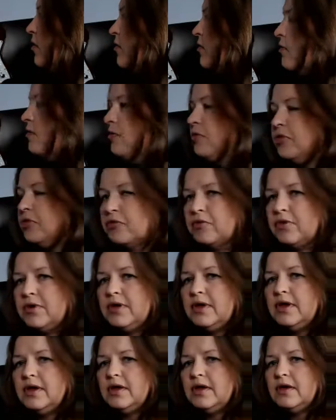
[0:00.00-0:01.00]
0, 3,
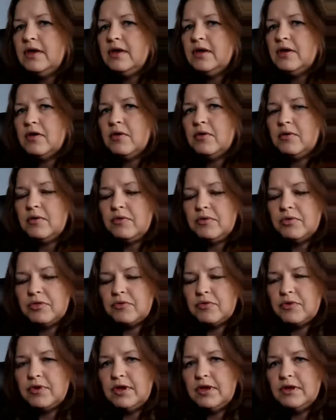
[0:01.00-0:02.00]
0,
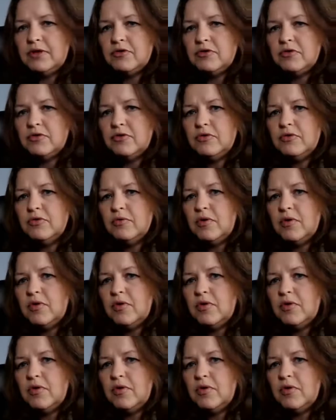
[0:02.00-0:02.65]
3, 2,